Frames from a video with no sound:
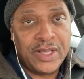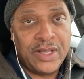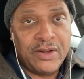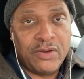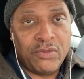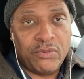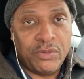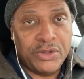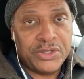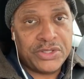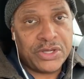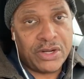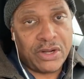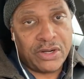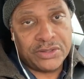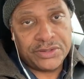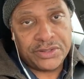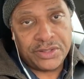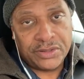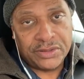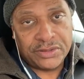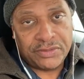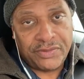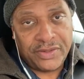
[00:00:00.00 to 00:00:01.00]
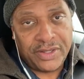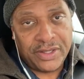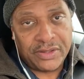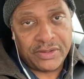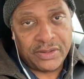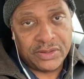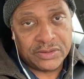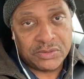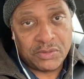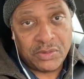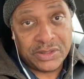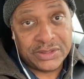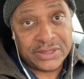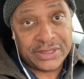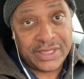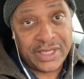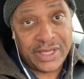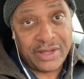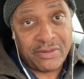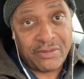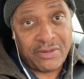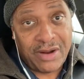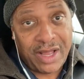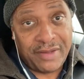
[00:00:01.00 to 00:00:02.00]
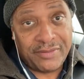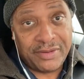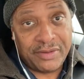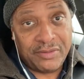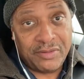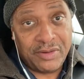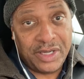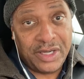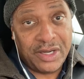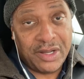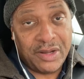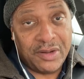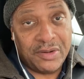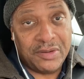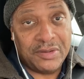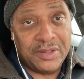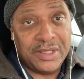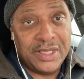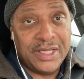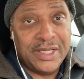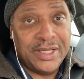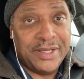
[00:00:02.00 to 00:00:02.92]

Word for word: recharge those vehicles once they arrive in Reno,